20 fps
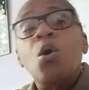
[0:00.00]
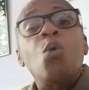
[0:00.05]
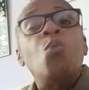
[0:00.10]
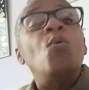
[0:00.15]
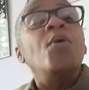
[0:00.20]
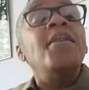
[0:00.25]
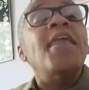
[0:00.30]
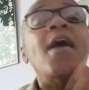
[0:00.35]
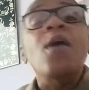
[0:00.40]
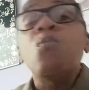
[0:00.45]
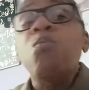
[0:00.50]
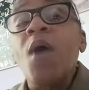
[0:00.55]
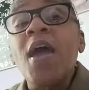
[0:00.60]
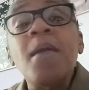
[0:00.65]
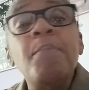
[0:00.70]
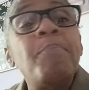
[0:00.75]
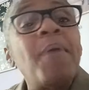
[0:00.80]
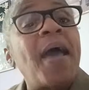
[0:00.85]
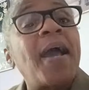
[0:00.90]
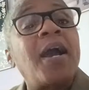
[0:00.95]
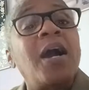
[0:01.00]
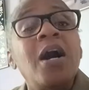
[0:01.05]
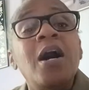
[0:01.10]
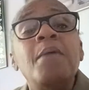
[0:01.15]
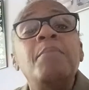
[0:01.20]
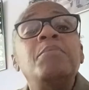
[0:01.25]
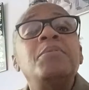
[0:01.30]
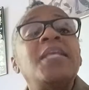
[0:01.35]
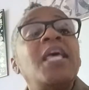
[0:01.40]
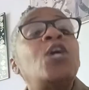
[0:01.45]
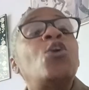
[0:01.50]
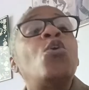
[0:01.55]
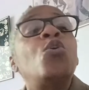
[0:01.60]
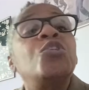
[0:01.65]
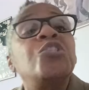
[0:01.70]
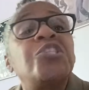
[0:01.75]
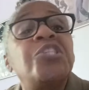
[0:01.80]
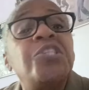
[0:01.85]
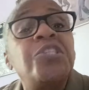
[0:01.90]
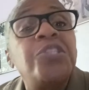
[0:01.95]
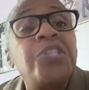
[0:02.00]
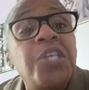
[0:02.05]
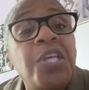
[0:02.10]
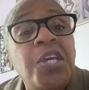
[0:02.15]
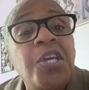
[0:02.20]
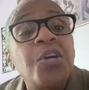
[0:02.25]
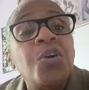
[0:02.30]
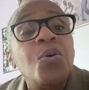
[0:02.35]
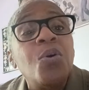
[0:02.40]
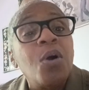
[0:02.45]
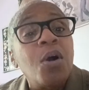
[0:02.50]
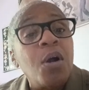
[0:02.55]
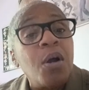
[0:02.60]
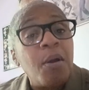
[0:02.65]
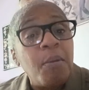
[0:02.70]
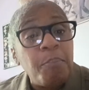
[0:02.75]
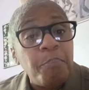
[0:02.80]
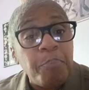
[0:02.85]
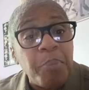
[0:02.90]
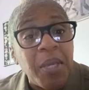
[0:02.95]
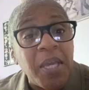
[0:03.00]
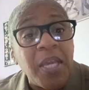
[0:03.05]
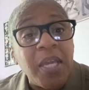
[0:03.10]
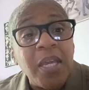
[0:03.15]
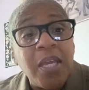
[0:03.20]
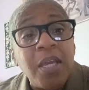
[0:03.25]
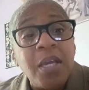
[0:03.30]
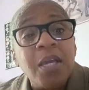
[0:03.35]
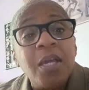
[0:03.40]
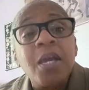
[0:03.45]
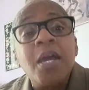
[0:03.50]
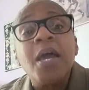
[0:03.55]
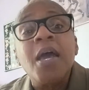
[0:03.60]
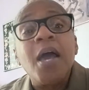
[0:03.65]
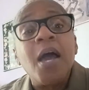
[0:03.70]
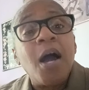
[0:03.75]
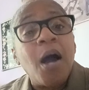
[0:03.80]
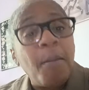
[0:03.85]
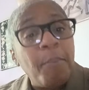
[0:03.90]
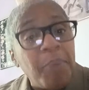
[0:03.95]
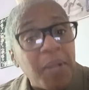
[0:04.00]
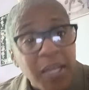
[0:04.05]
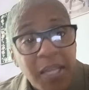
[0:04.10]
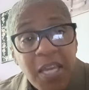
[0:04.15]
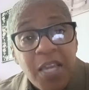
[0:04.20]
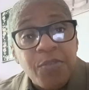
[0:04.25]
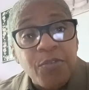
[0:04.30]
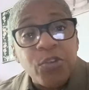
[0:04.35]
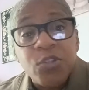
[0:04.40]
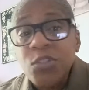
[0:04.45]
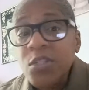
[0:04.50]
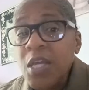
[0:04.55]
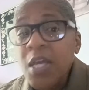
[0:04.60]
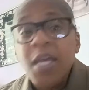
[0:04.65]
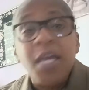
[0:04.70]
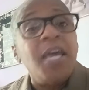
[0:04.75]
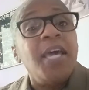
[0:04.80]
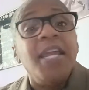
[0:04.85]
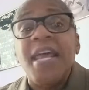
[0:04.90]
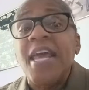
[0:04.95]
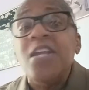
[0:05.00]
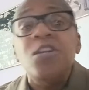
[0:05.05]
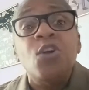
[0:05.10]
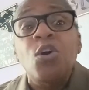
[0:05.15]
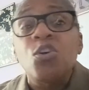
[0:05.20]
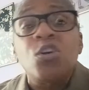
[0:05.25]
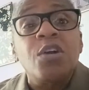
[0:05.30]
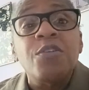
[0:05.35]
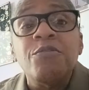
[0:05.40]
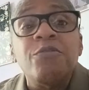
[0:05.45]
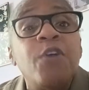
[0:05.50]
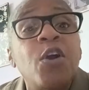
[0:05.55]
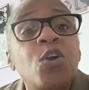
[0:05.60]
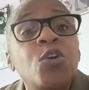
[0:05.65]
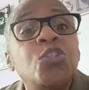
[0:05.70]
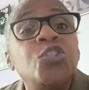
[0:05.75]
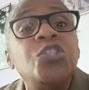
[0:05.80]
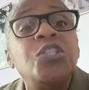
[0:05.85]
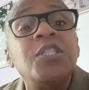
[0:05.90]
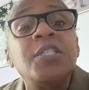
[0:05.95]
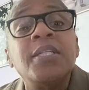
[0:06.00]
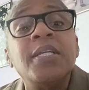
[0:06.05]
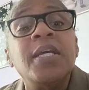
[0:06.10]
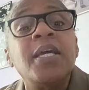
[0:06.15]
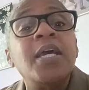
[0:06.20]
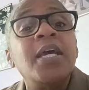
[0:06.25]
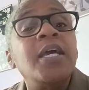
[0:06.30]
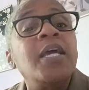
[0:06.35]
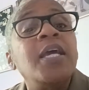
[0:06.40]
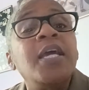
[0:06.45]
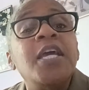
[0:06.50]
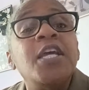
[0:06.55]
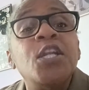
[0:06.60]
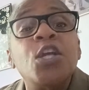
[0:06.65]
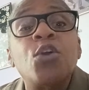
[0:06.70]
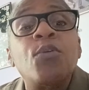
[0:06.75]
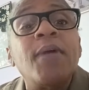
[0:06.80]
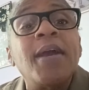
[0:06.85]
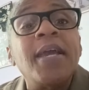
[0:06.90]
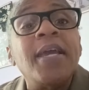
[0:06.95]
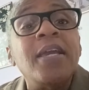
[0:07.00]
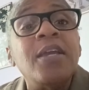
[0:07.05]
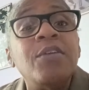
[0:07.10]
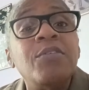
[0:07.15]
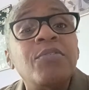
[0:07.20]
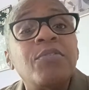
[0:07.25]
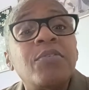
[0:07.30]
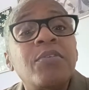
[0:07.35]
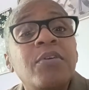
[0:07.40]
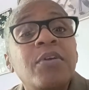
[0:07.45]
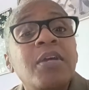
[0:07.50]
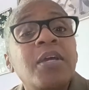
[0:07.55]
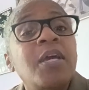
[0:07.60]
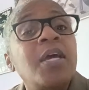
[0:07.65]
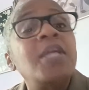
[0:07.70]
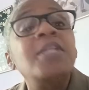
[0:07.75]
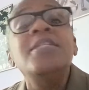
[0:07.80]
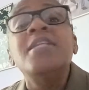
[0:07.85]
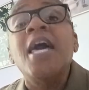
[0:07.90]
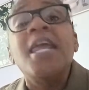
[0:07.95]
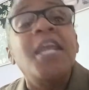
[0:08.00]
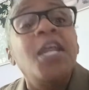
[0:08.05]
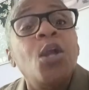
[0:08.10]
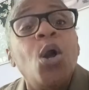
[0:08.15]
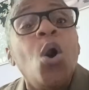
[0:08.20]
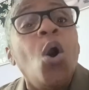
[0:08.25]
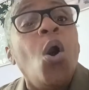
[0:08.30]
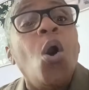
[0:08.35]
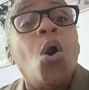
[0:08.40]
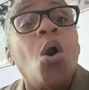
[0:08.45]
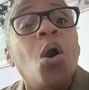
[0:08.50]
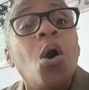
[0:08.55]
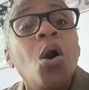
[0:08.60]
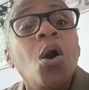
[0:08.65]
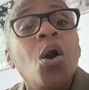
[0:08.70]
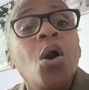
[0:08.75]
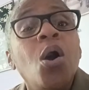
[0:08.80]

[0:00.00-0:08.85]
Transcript: When they wake back up, they're gonna still be believers. It ain't no conversion in the grave. None at all.